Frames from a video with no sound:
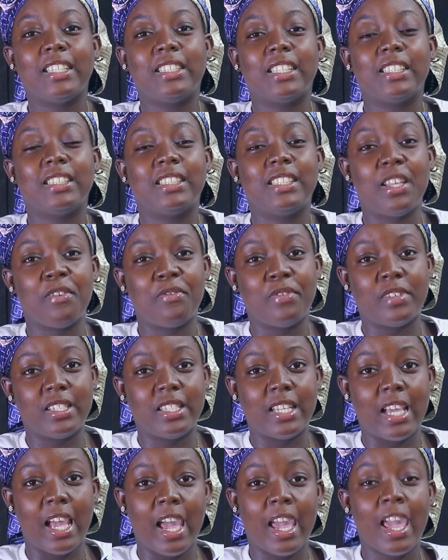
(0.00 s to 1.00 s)
legends never
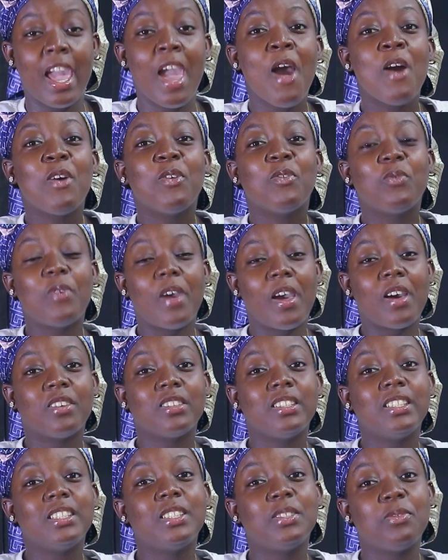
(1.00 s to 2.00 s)
die.
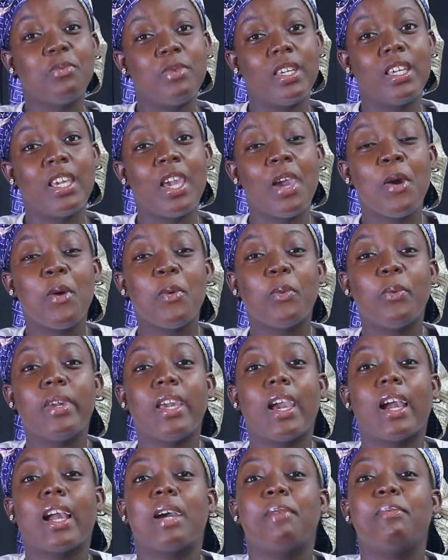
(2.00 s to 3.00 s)
Well, this week
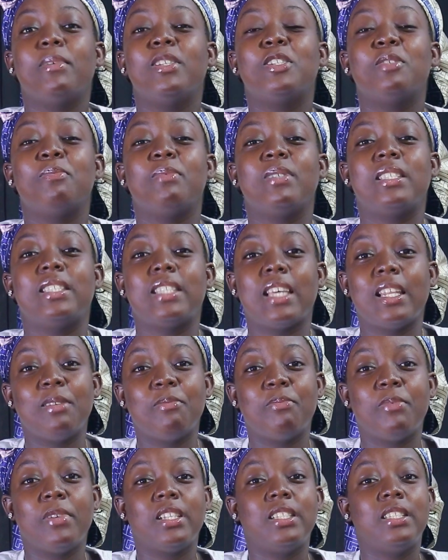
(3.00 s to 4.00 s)
we are coming to be
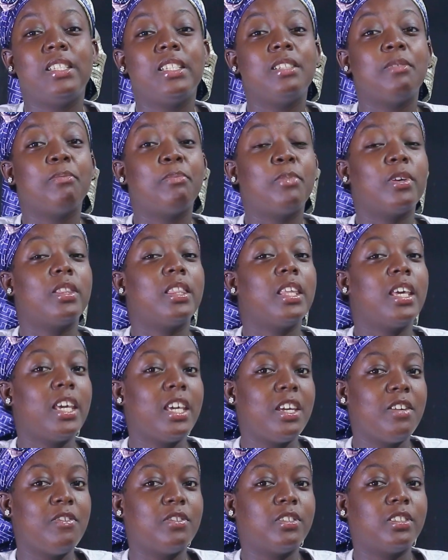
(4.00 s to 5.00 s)
celebrating both
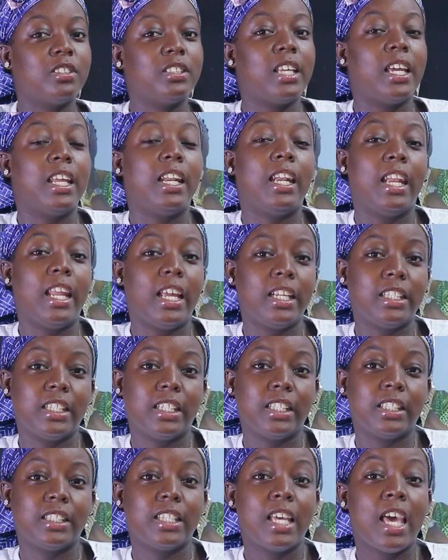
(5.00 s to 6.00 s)
heroes and
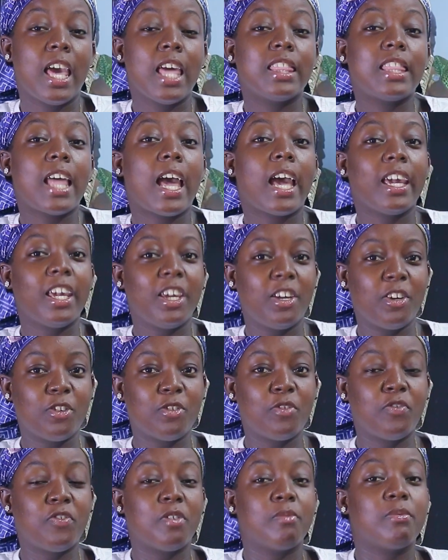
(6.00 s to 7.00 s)
legends that
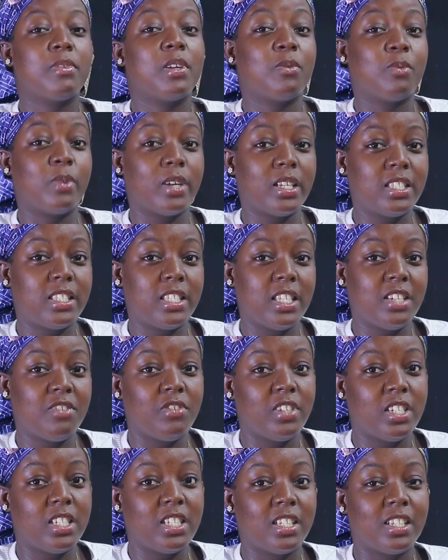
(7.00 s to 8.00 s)
hail from the
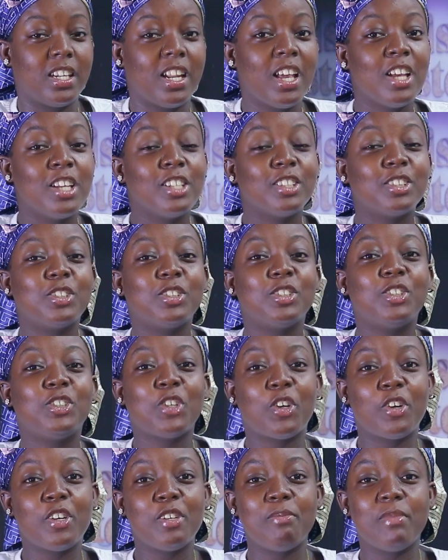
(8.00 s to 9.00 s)
Western region. So
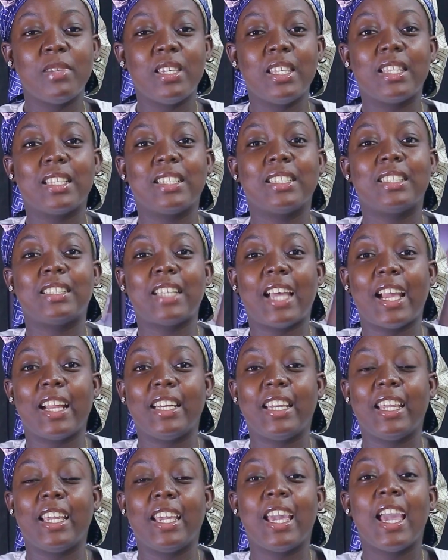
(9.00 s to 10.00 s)
join me this
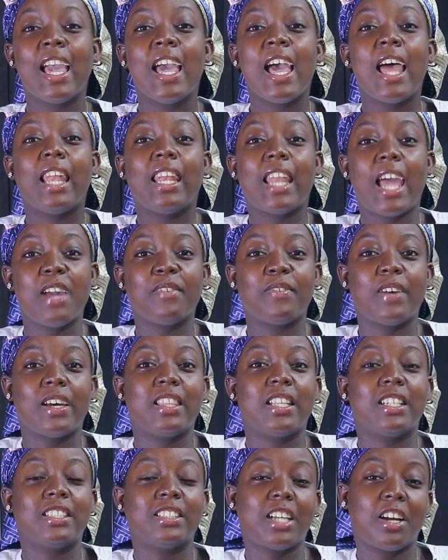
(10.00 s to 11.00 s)
Sunday live
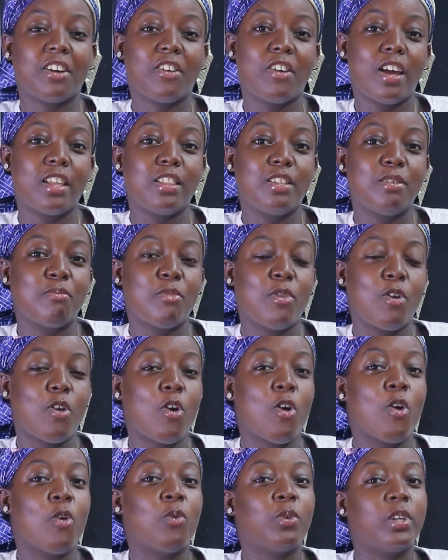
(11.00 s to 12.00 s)
at the Takoradi
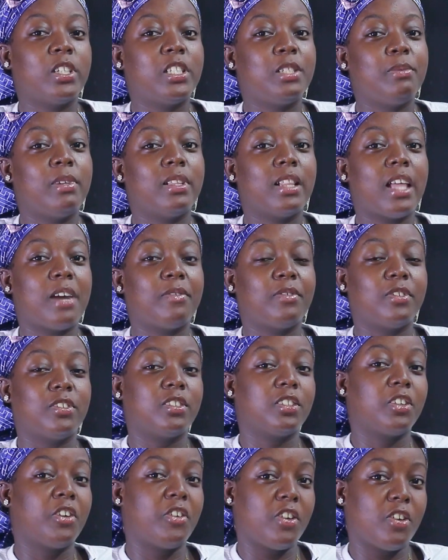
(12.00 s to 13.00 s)
Mall or watch me live
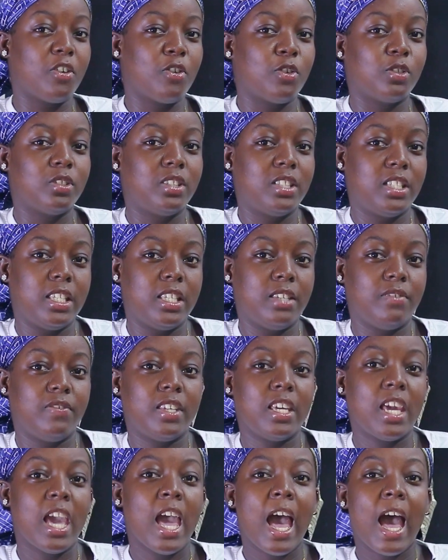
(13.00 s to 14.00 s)
on Gringo
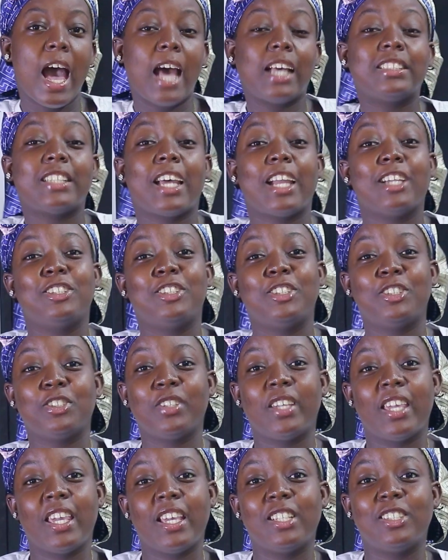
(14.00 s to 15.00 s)
TV as I
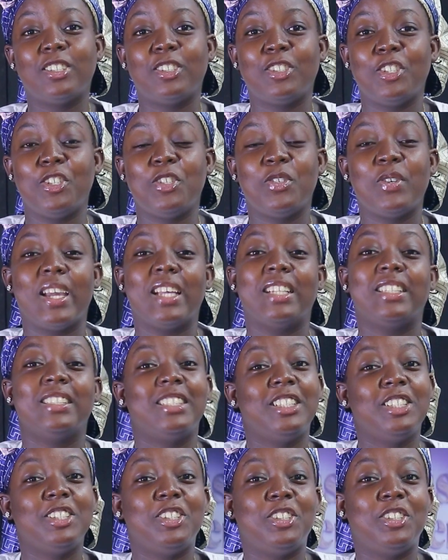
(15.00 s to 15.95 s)
showcase to you and